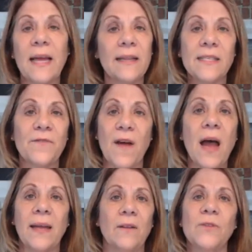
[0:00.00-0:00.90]
like that and that's
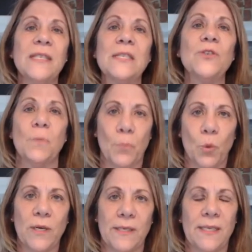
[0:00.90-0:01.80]
fine those things are
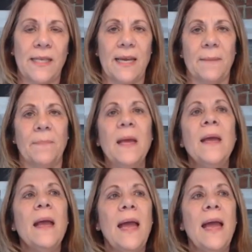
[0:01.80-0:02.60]
important to them